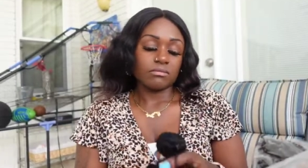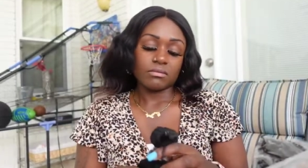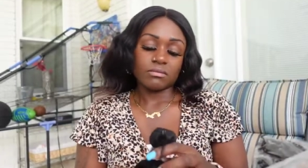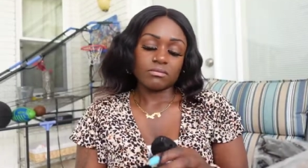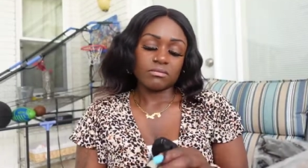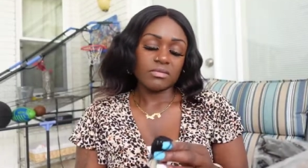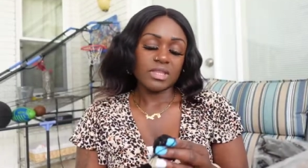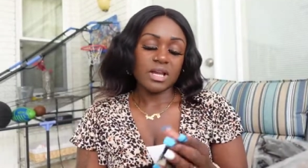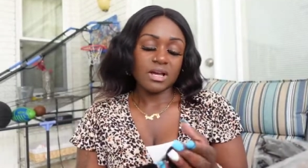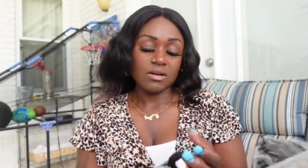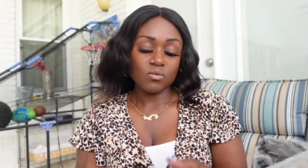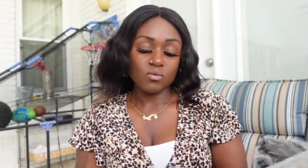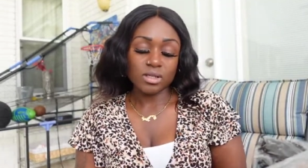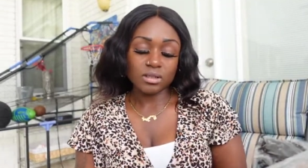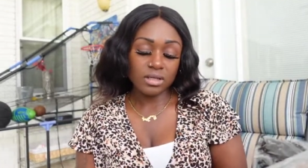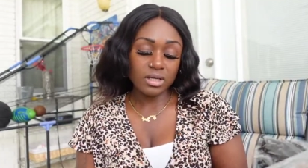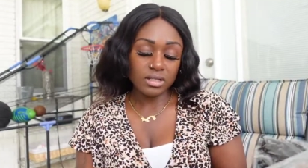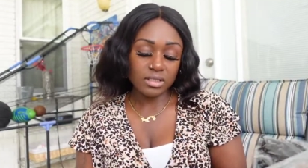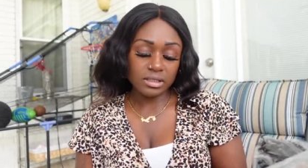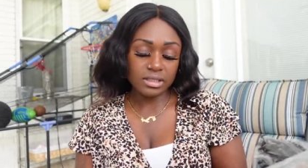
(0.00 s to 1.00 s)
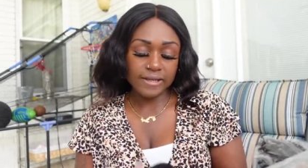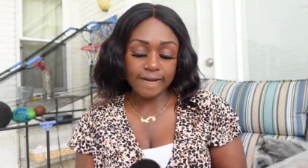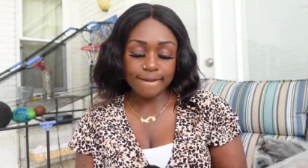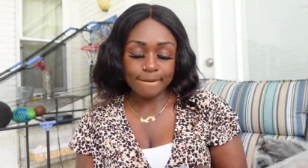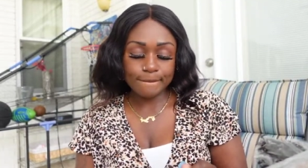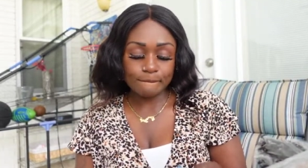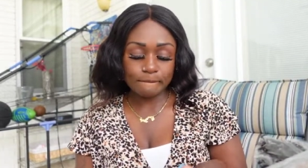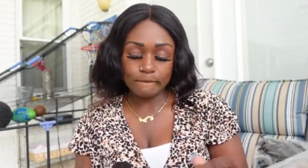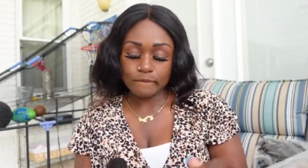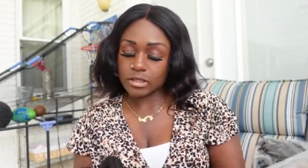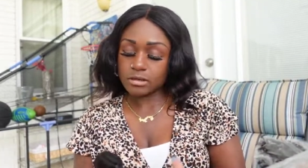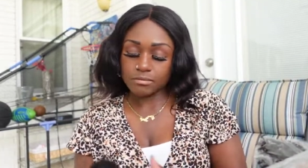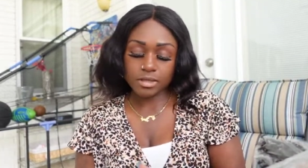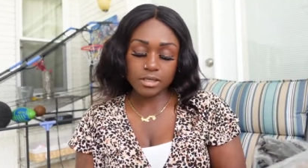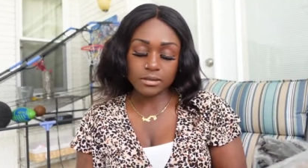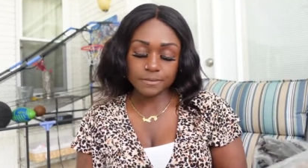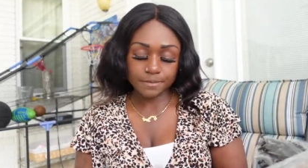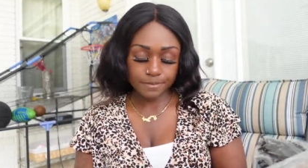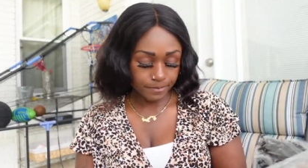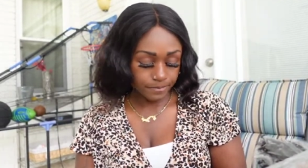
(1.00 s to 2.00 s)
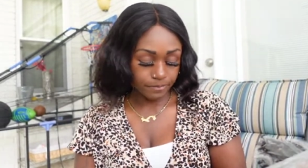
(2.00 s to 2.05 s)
for you guys on camera.